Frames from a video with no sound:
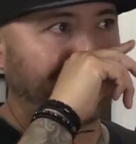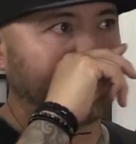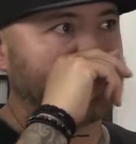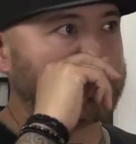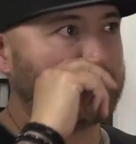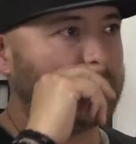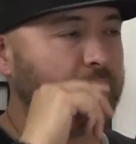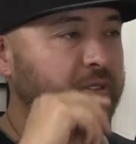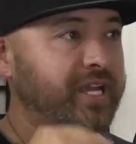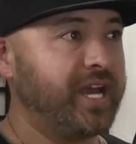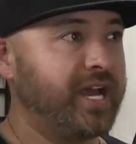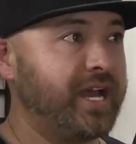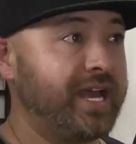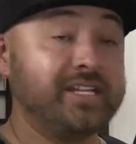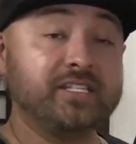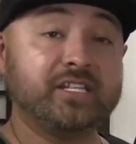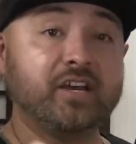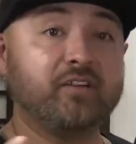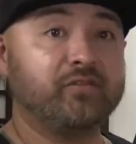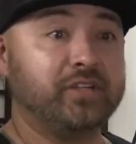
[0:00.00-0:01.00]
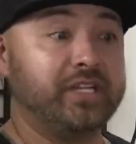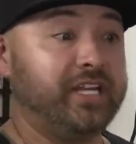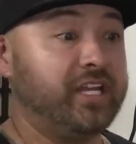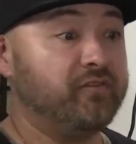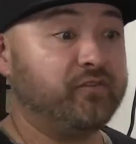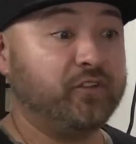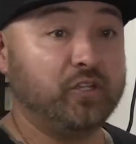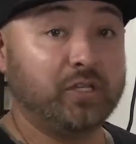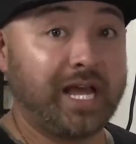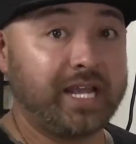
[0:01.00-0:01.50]
So yeah, and definitely if
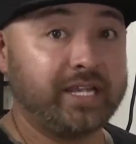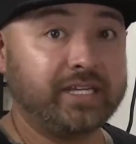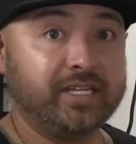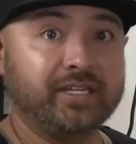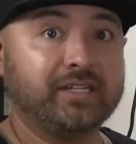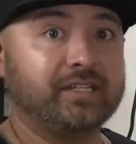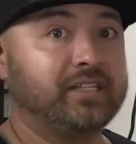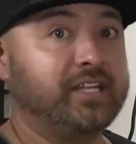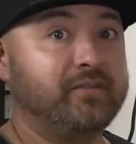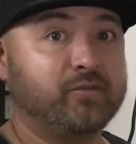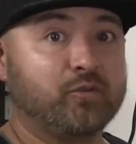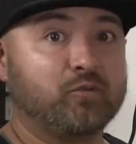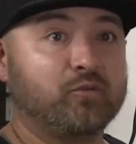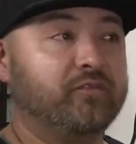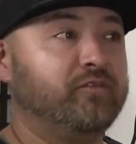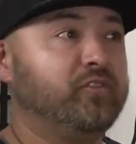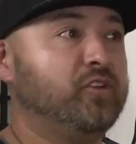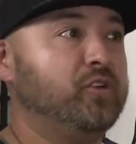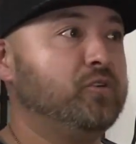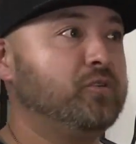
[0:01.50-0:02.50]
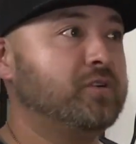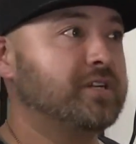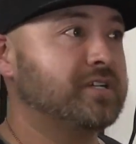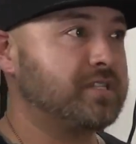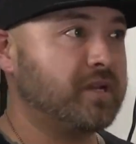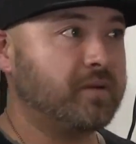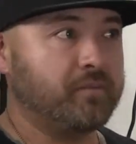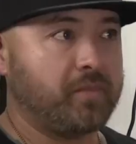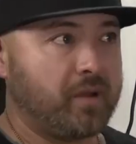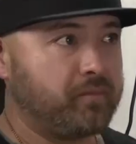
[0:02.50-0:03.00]
you like it, leave a review because
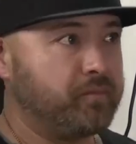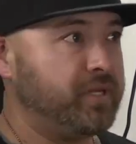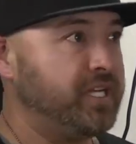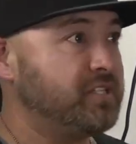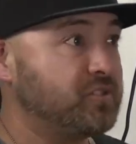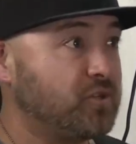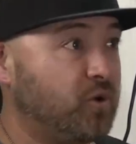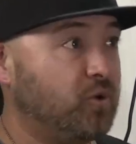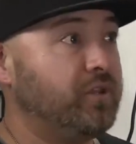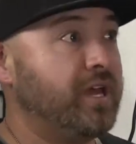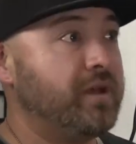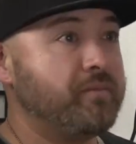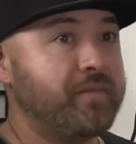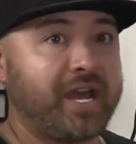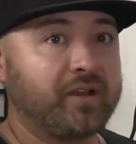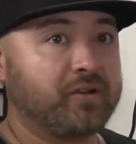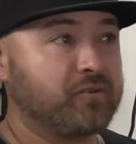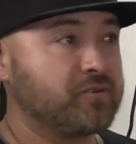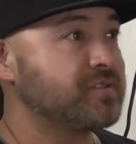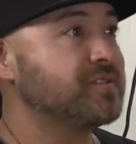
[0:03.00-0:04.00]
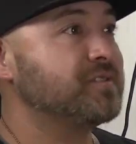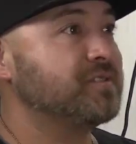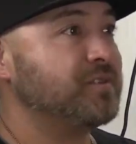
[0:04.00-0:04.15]
mm-hmm. I'm, I'm being told that matters. So.